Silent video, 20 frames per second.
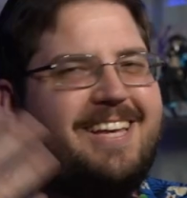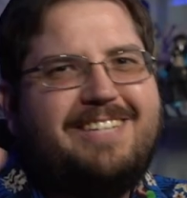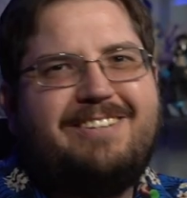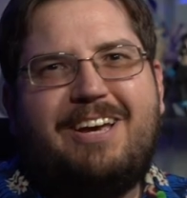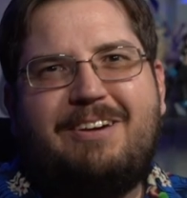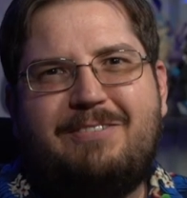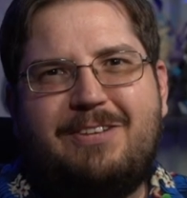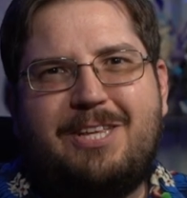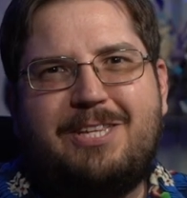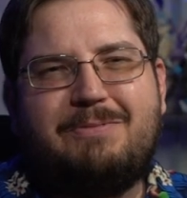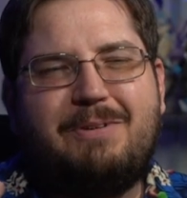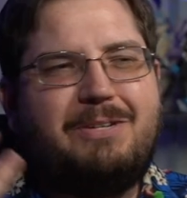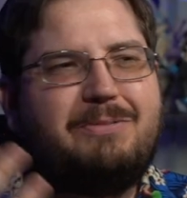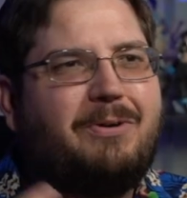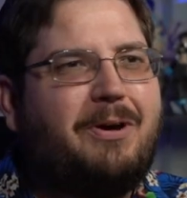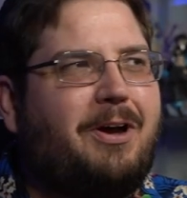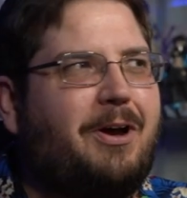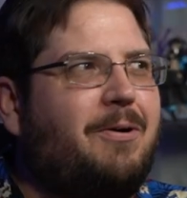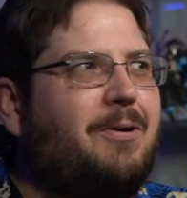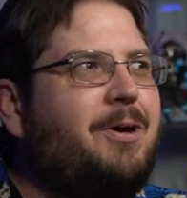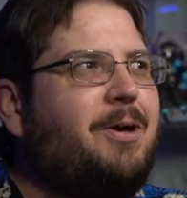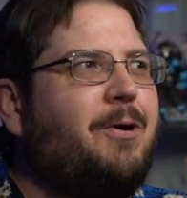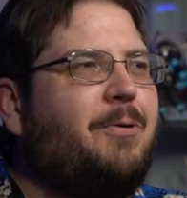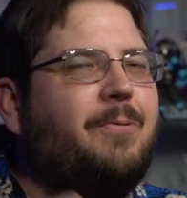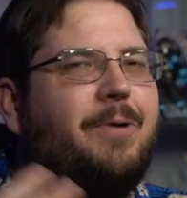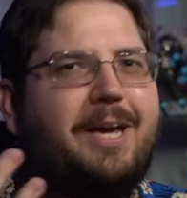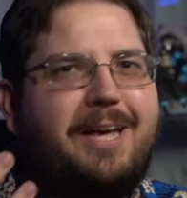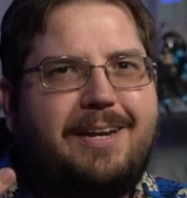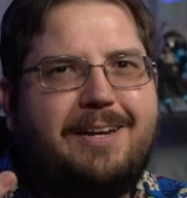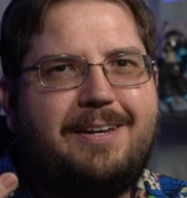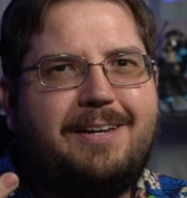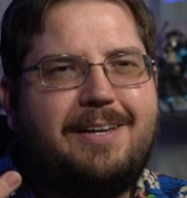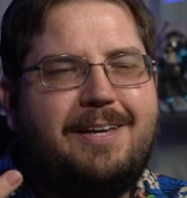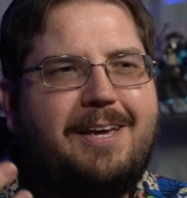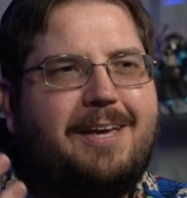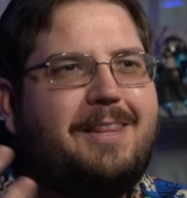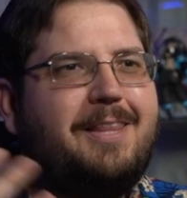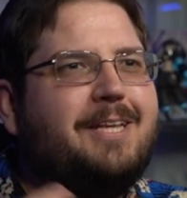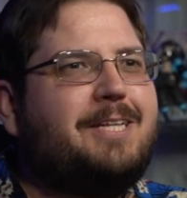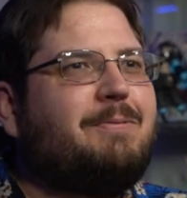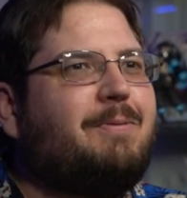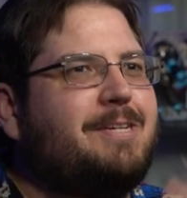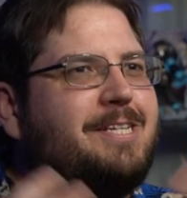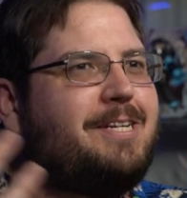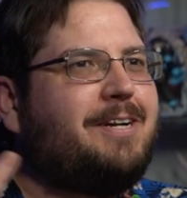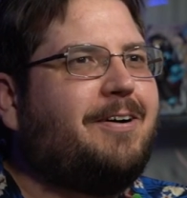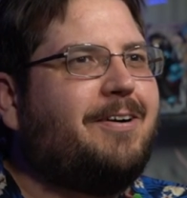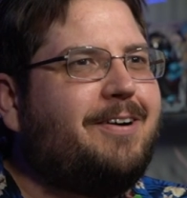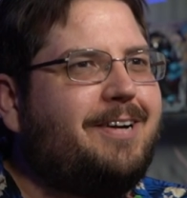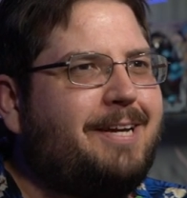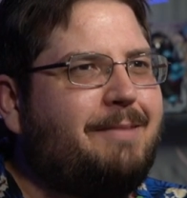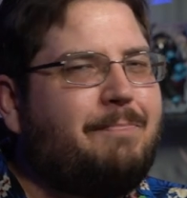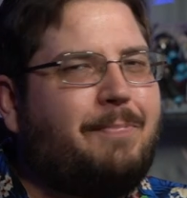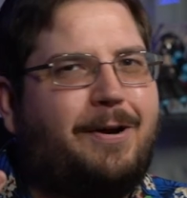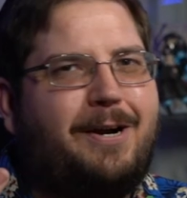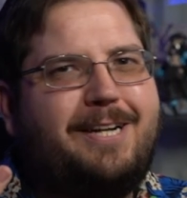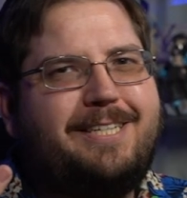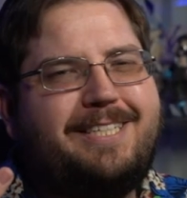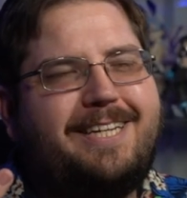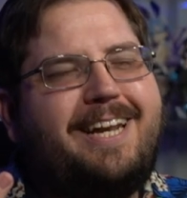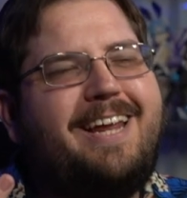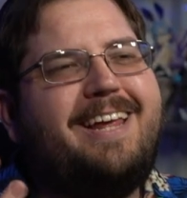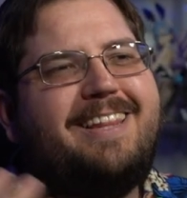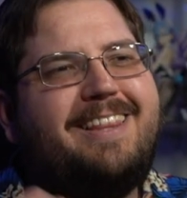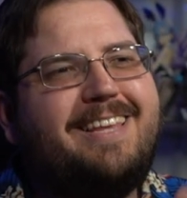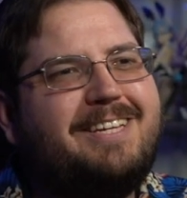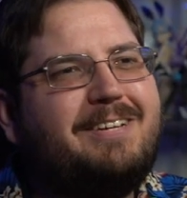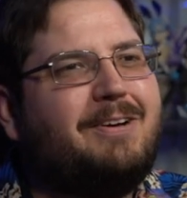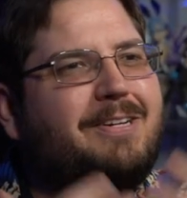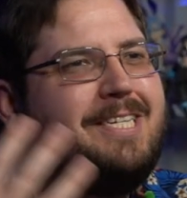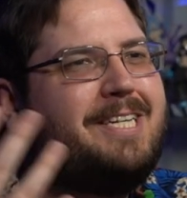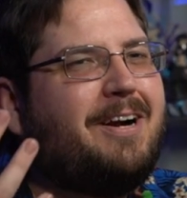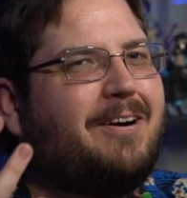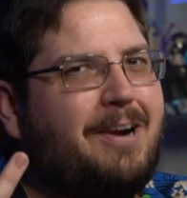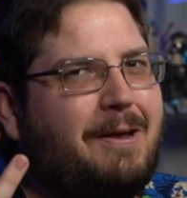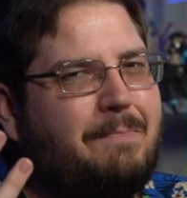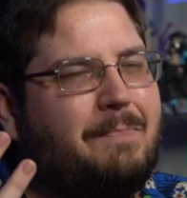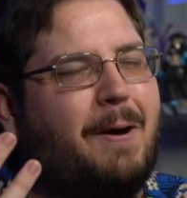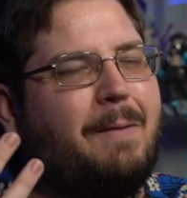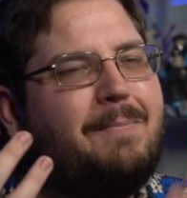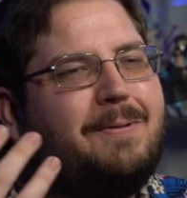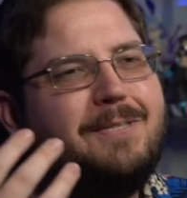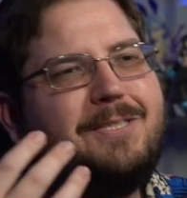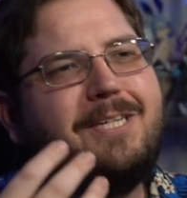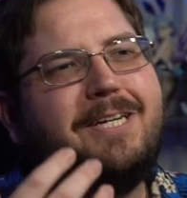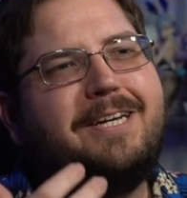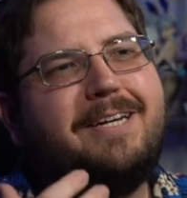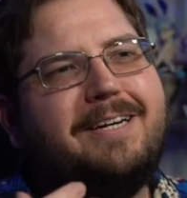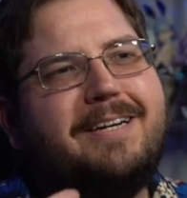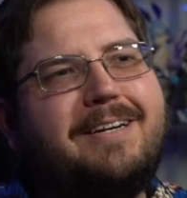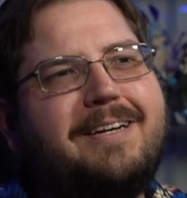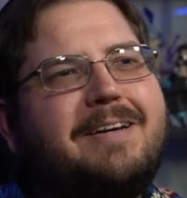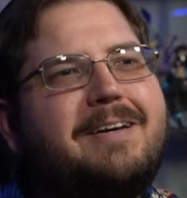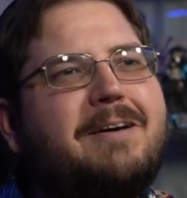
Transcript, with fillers: it's like one of those ones where I go, wait, this wasn't already printed. this wasn't already publishing.